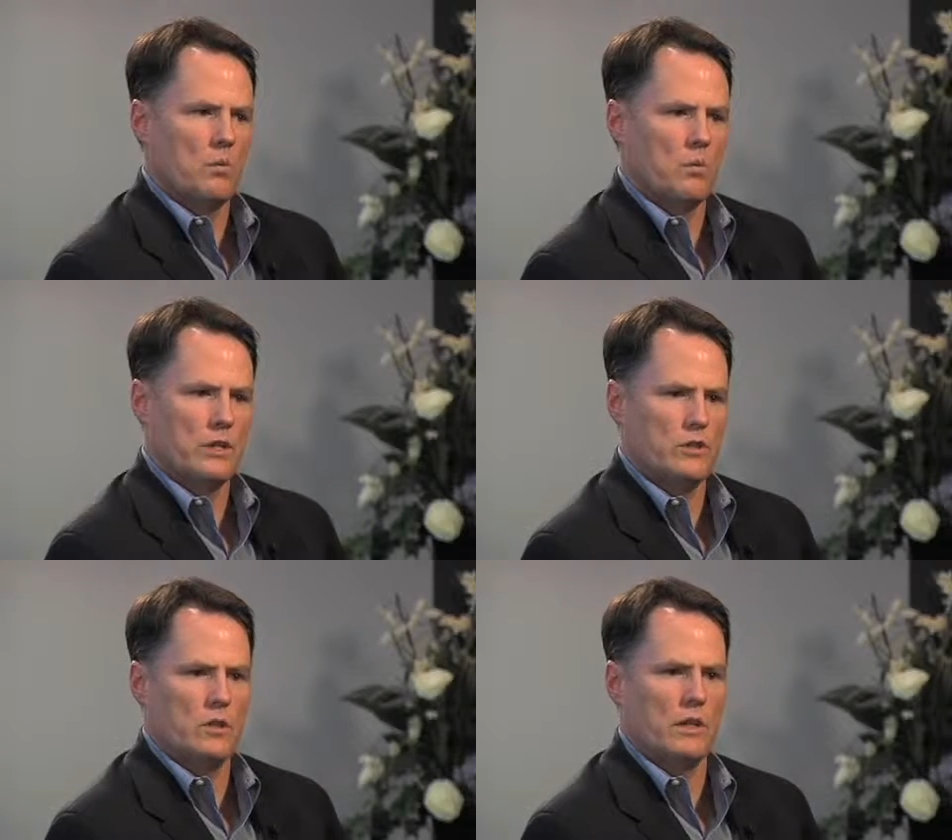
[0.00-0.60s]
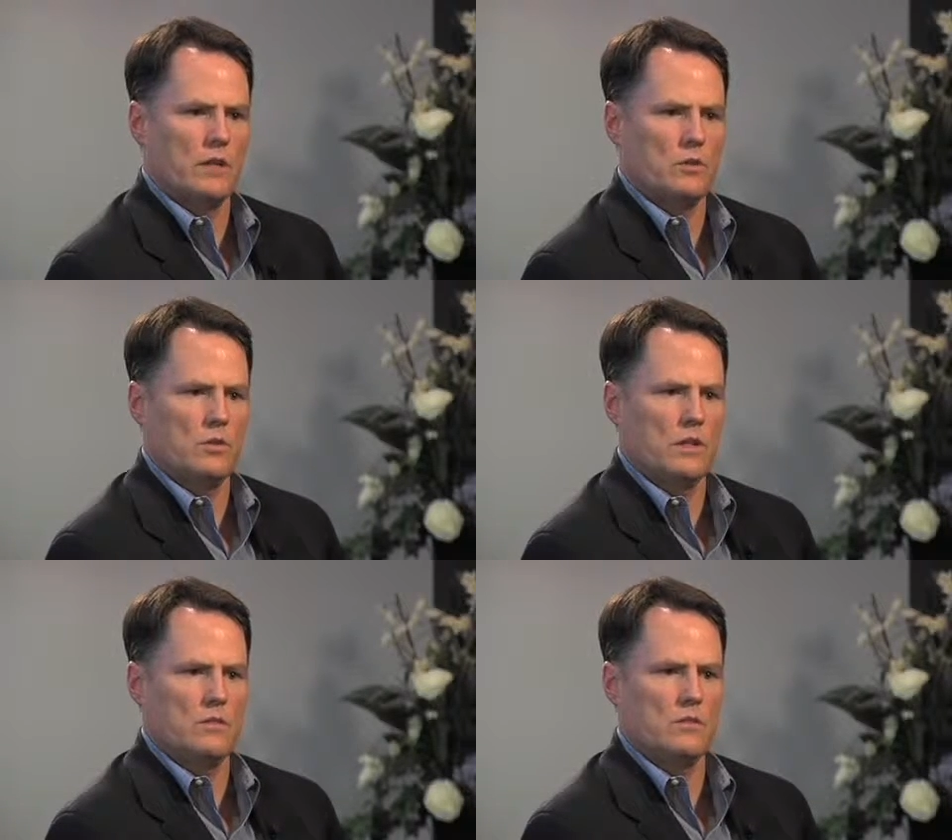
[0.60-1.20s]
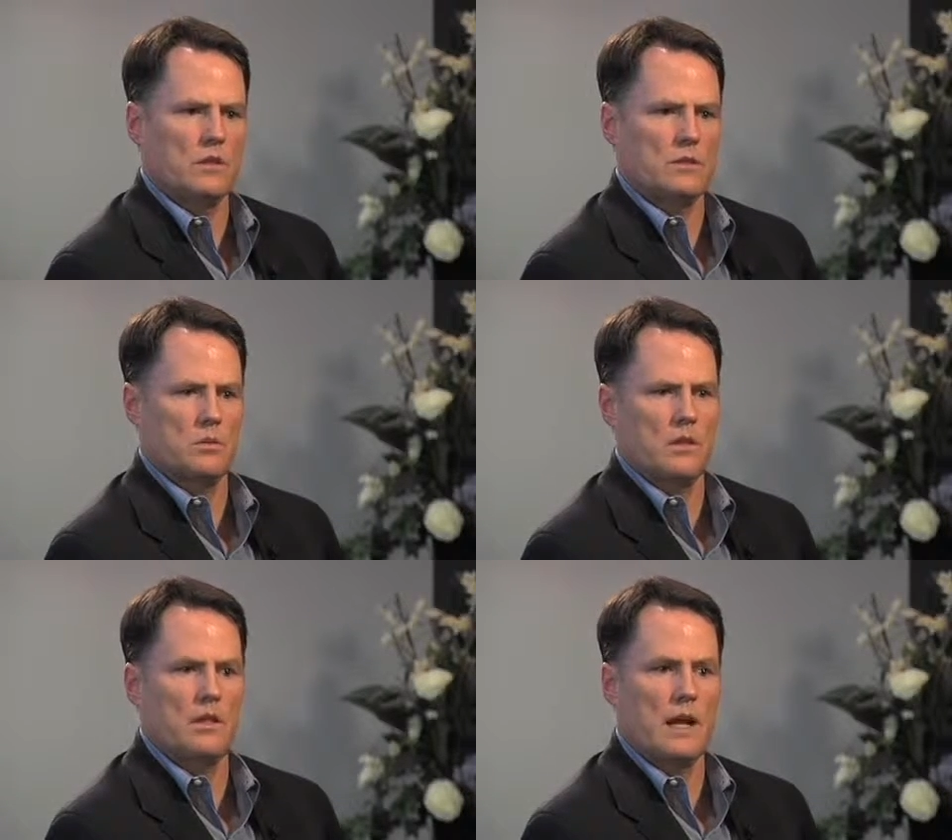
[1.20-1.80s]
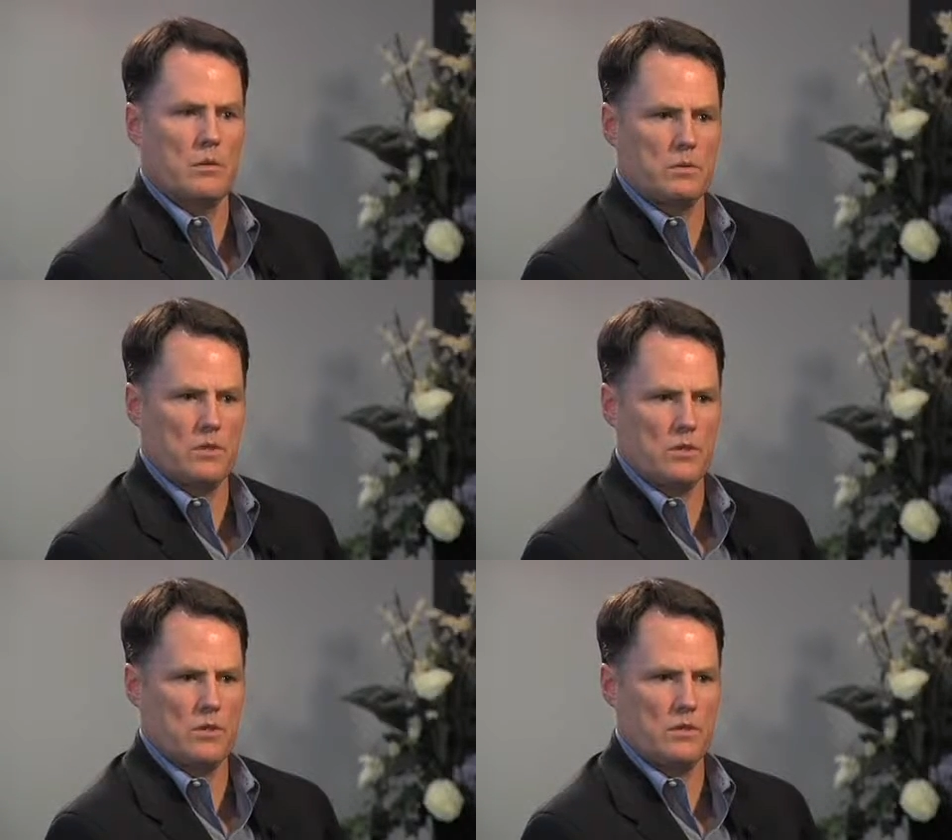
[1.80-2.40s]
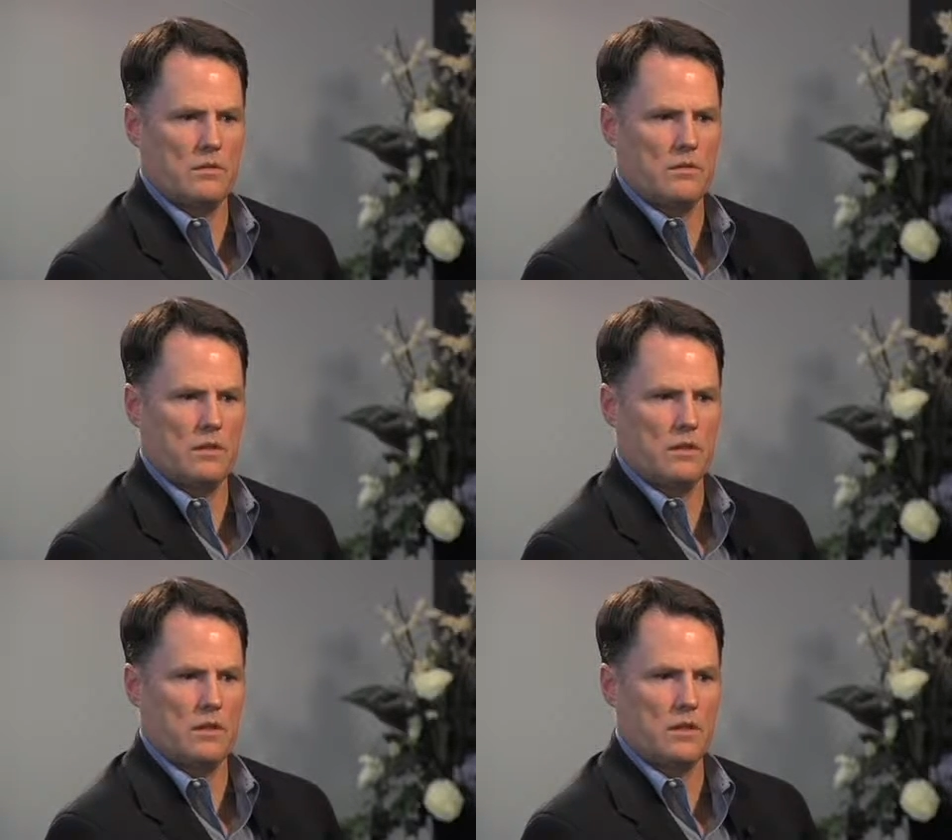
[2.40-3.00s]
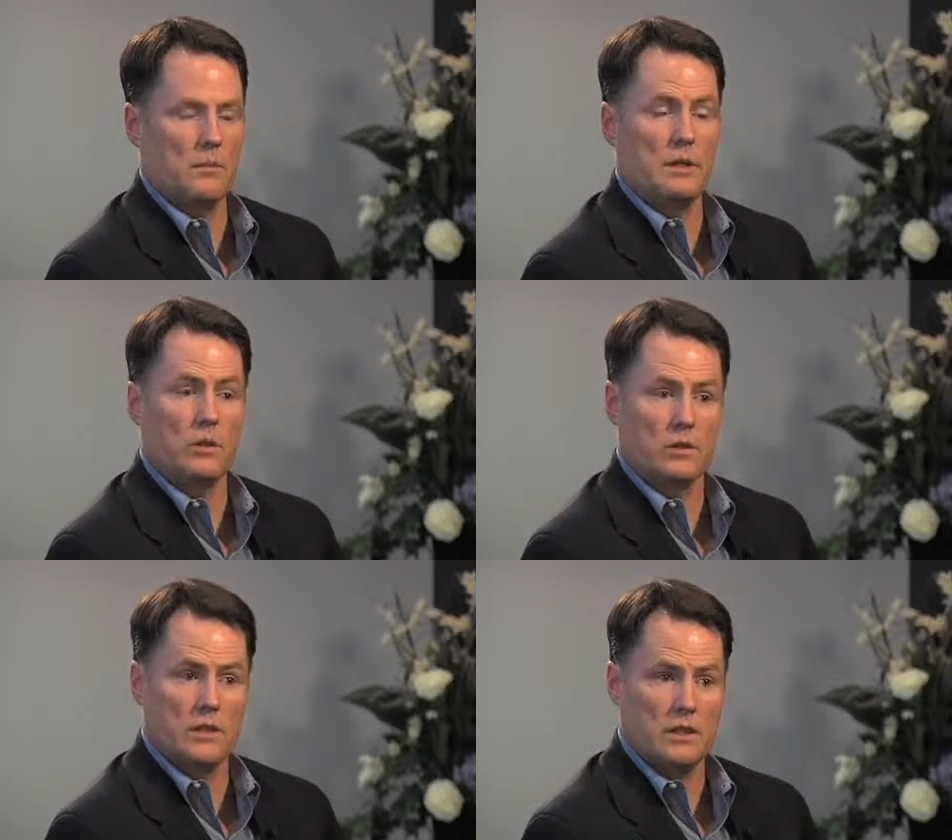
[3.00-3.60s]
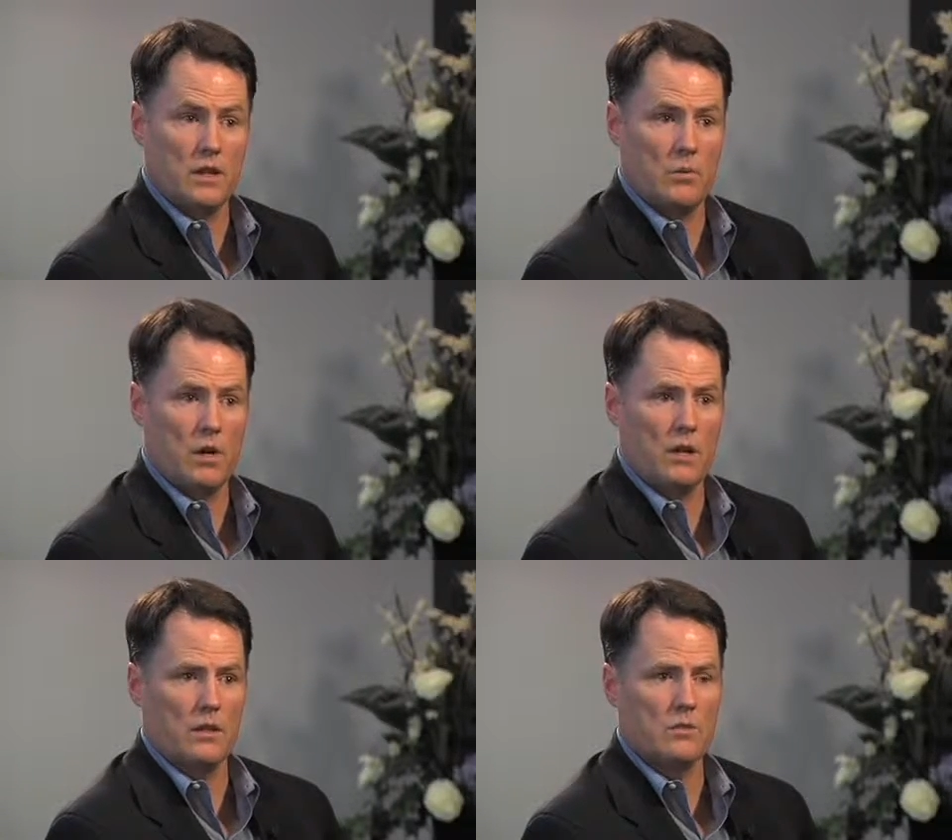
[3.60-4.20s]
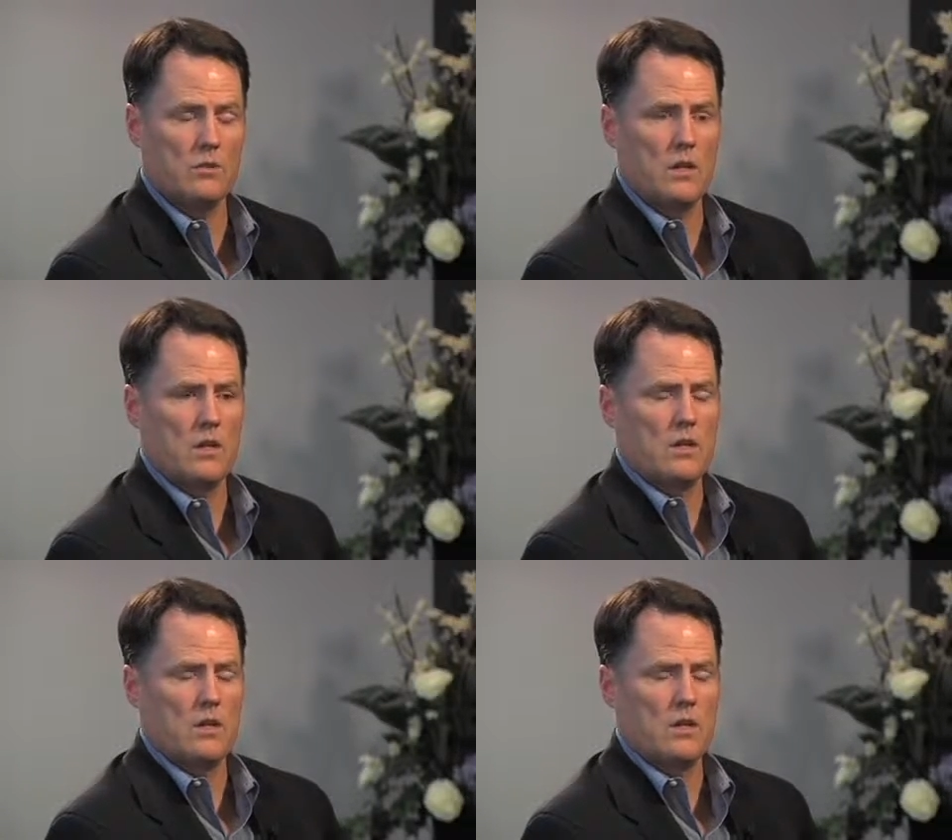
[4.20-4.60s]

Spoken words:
when we started out in 2006, we did an acquisition of a company called T-Town Wireless.